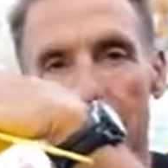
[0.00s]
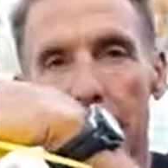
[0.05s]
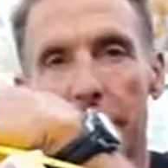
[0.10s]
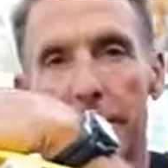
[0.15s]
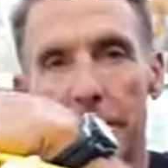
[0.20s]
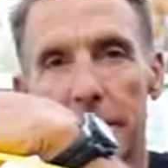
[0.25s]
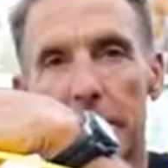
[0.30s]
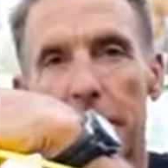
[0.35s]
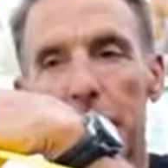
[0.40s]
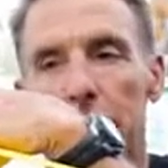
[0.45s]
And
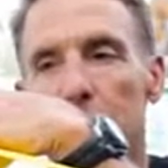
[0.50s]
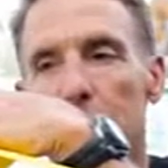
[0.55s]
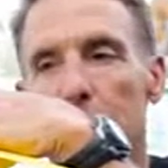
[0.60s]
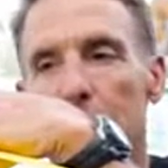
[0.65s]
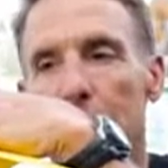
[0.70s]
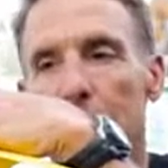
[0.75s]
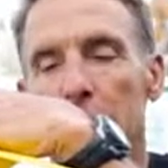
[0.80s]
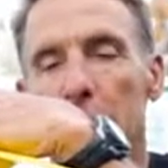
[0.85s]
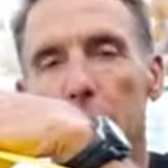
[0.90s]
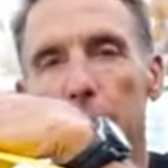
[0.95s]
obviously
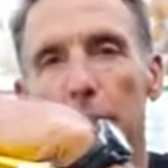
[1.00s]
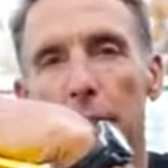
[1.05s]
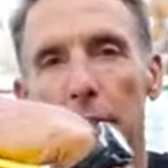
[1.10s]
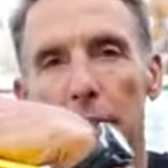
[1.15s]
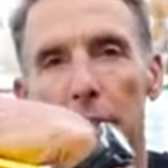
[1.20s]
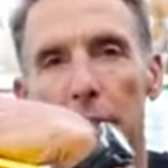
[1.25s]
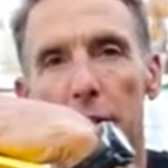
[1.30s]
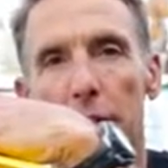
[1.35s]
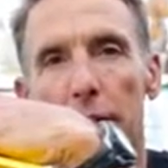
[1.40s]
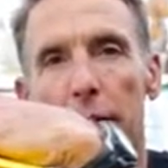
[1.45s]
this is
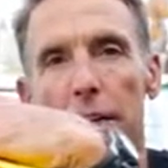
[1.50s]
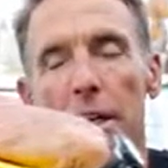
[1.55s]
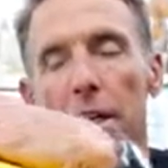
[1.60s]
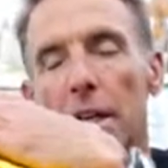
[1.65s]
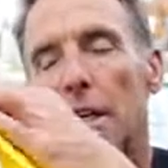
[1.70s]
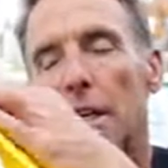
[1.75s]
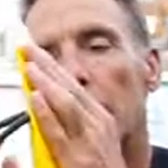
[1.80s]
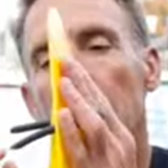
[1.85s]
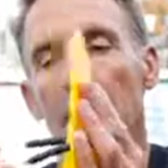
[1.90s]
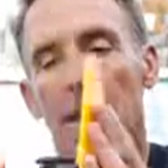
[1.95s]
pretty
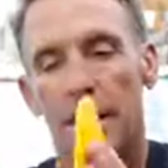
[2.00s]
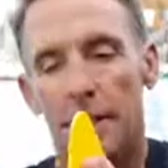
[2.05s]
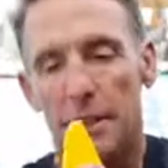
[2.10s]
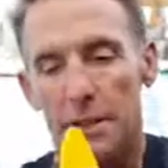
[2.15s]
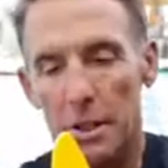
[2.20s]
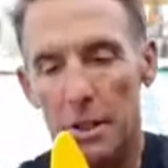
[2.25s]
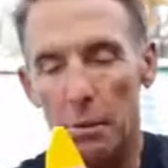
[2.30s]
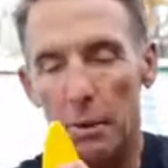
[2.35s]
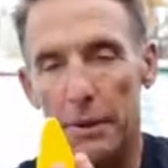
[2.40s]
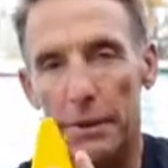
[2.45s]
severe.
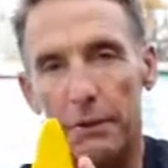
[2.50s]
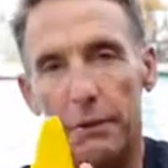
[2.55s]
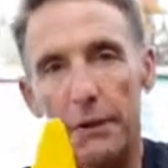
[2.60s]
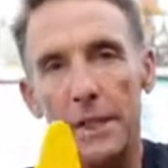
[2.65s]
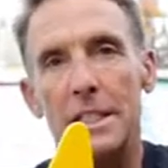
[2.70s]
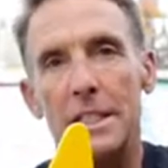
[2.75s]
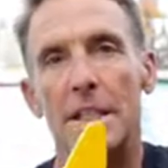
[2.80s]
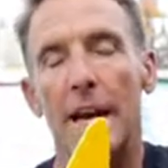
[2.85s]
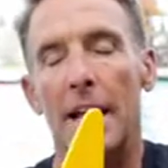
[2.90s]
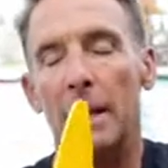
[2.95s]
So with the
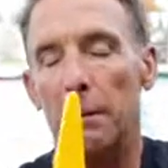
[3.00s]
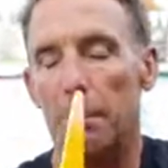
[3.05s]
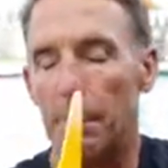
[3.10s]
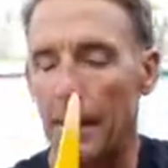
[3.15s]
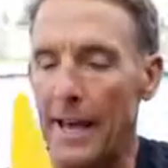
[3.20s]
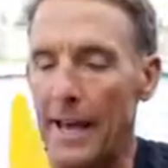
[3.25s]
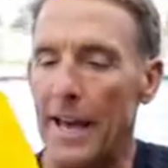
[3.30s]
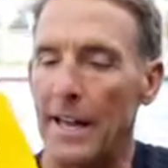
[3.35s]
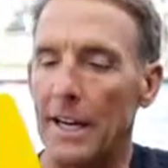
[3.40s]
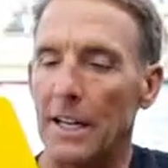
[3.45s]
Freestyler
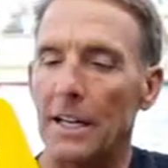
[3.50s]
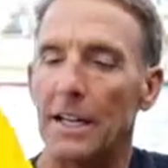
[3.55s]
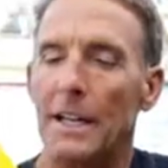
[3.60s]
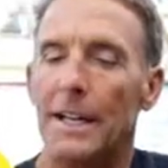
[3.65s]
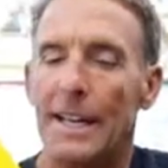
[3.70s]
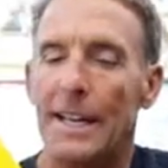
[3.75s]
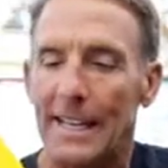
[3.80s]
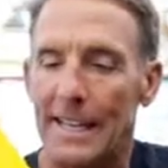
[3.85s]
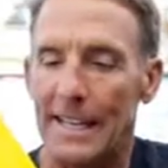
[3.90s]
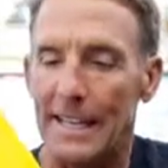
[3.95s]
paddle,
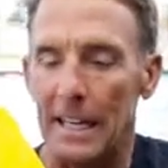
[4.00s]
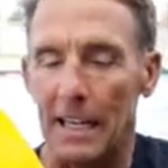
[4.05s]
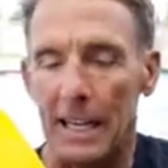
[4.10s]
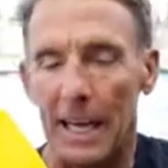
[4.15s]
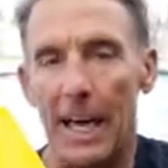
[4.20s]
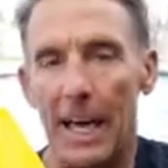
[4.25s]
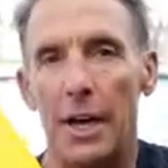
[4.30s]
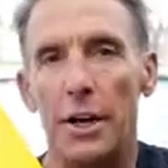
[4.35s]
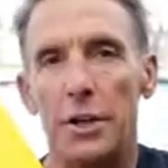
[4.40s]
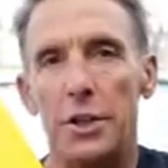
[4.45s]
it
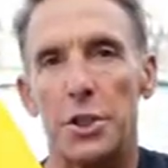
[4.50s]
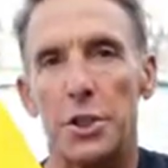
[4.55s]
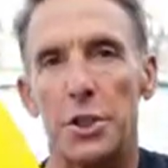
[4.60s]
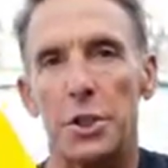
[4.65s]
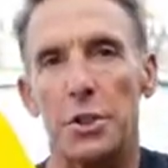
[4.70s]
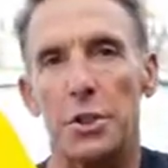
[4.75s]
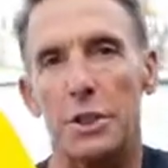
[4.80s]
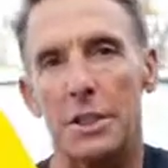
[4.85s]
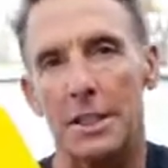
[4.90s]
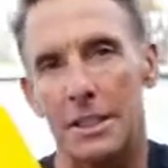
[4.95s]
allows
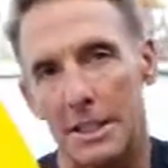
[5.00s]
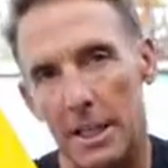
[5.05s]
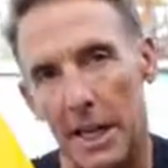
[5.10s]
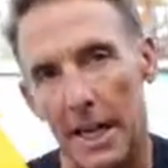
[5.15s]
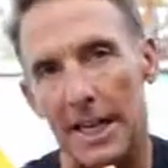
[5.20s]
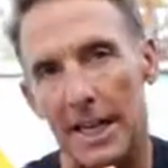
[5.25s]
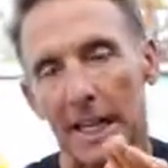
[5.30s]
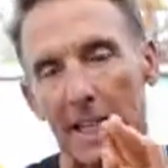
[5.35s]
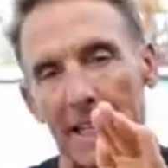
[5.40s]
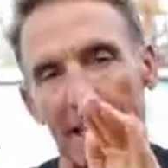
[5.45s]
you to
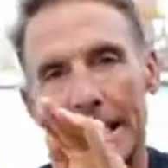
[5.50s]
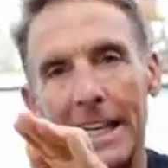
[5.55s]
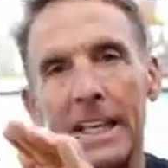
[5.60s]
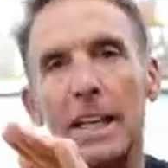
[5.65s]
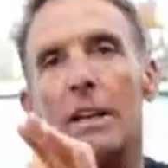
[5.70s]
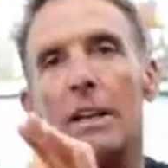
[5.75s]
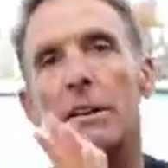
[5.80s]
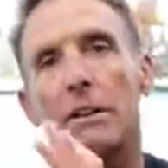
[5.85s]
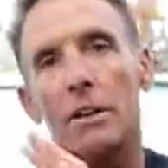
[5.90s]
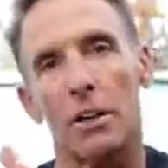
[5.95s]
kind of
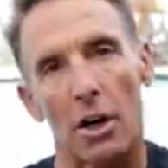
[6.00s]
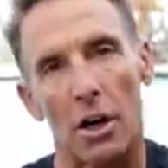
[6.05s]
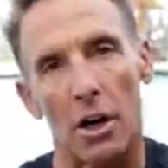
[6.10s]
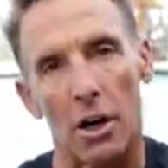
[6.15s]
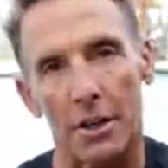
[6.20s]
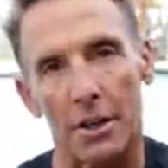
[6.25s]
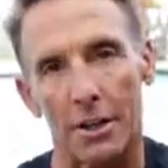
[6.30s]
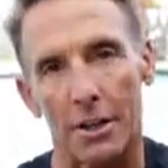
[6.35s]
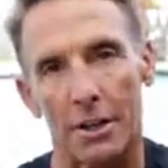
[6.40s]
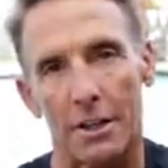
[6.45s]
linger
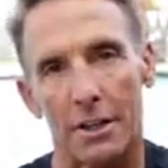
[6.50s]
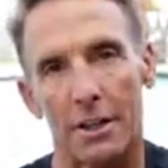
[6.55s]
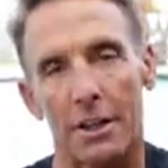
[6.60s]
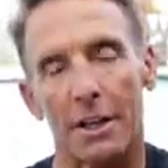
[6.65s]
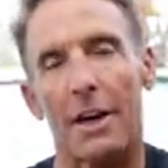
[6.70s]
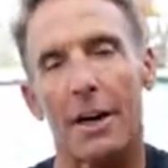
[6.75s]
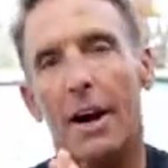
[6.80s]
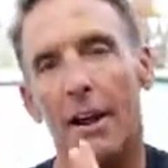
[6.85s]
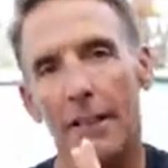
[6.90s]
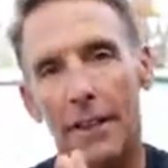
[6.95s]
longer
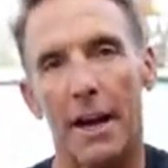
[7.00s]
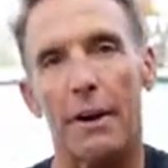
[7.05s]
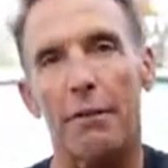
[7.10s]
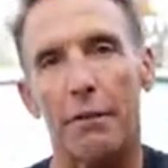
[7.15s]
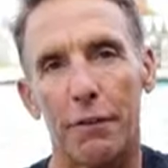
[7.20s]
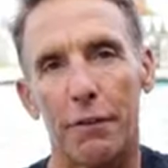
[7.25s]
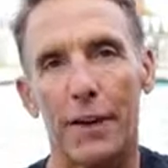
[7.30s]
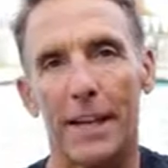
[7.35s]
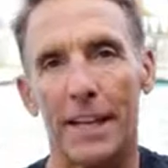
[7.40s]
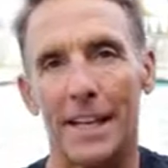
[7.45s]
on that
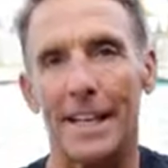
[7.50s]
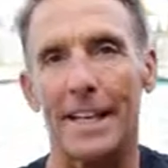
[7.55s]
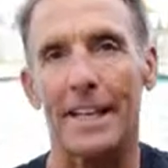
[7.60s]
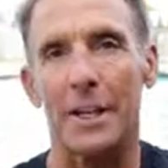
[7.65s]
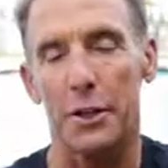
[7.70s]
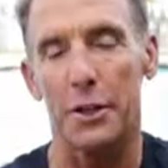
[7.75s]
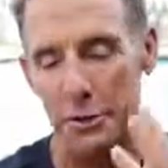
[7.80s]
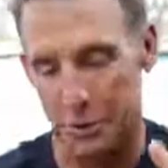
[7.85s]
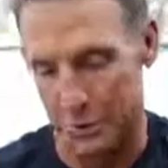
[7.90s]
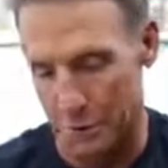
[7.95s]
front end.
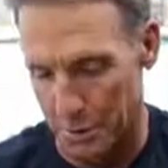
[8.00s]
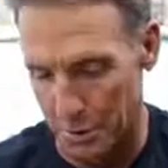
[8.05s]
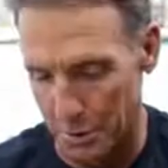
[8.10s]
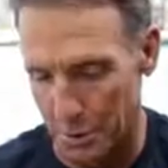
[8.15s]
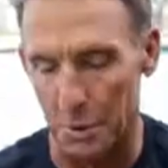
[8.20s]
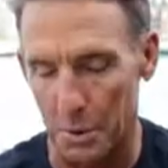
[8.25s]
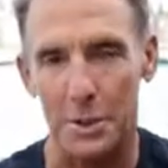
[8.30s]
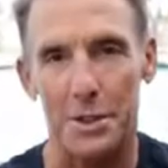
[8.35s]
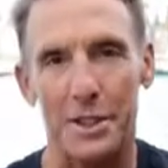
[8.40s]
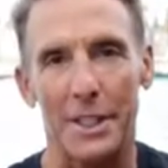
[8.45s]
And those are the two
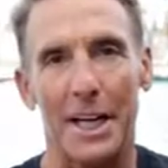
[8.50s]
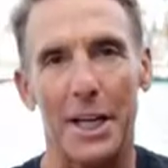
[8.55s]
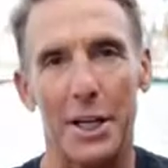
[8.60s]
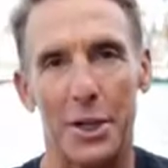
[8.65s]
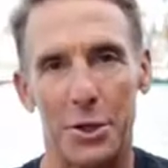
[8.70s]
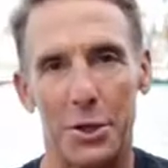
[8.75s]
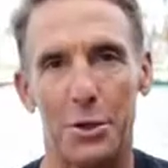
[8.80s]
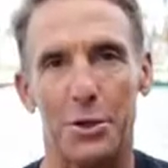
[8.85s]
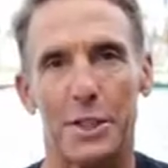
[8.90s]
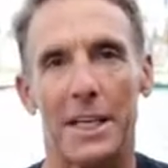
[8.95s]
words that I
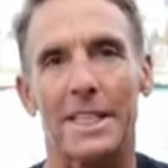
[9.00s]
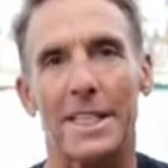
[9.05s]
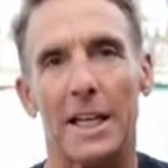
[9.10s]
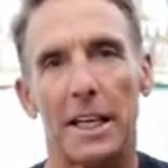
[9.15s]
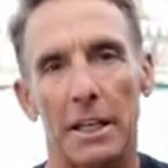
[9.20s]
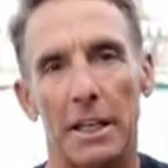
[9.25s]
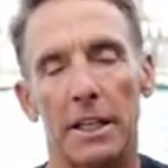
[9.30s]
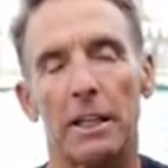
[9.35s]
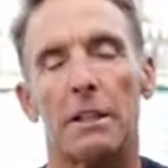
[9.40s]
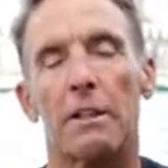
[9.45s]
use. I say
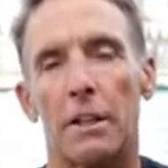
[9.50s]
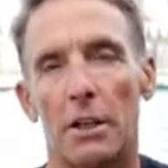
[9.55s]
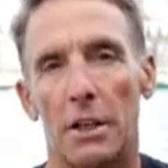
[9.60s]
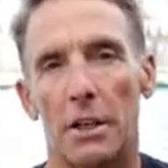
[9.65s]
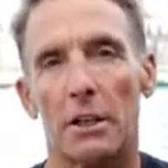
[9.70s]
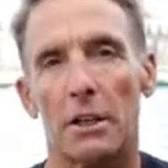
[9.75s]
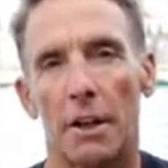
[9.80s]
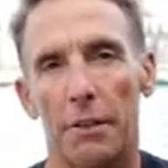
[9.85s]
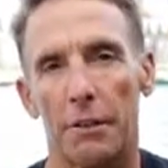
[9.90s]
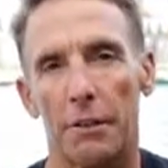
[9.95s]
linger
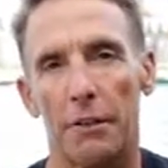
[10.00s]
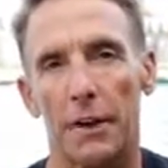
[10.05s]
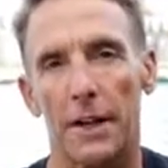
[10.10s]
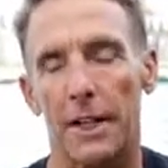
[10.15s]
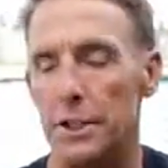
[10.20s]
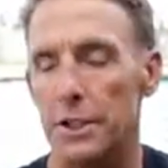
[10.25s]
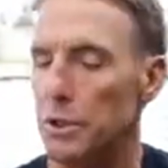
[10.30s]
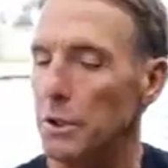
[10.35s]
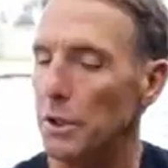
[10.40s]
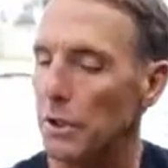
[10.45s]
longer on the front
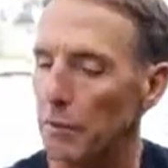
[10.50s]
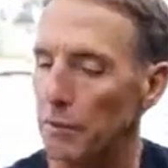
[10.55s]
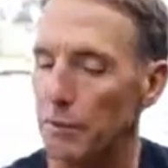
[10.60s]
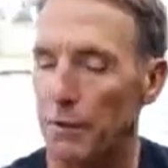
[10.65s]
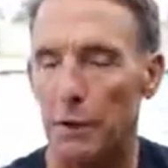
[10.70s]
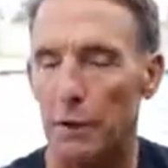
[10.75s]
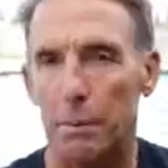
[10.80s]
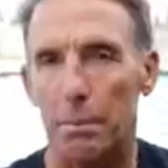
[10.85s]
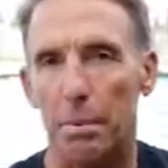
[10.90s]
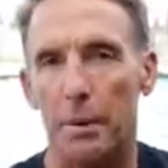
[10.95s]
end so you can
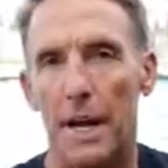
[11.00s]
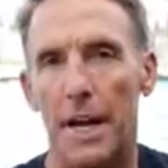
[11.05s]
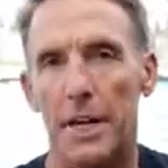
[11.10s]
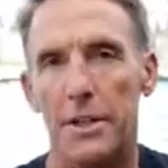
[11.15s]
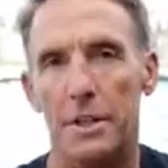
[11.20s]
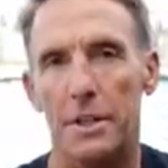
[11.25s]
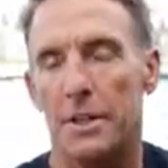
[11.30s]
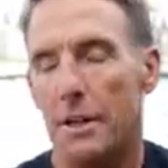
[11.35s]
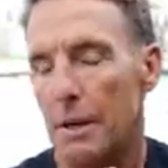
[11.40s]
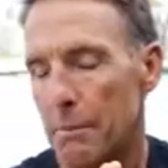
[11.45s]
feel
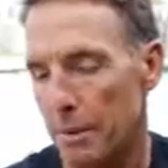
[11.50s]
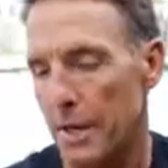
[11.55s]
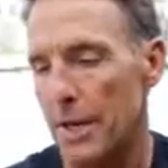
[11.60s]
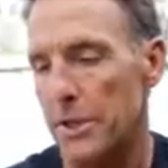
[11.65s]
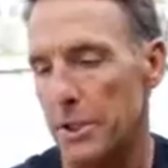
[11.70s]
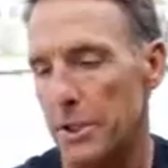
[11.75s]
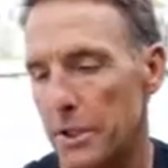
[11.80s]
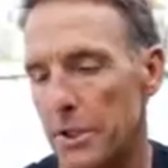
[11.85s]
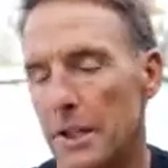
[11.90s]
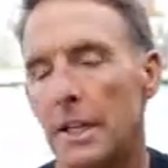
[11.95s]
the
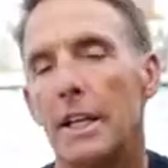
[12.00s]
pressure.